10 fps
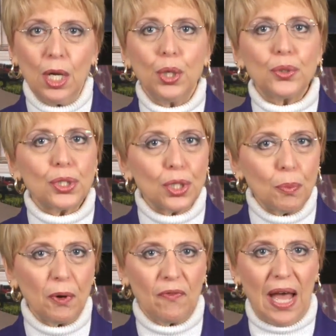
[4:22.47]
who
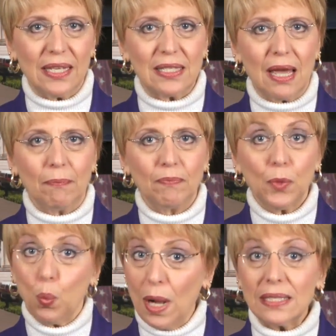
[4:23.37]
supervise them
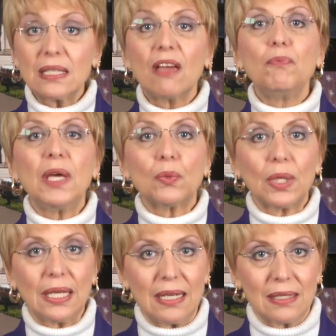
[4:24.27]
once they've been
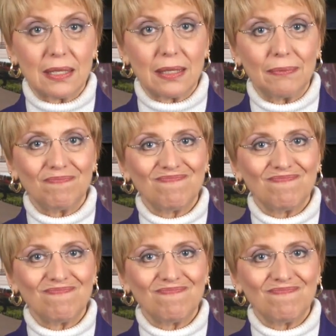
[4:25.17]
released.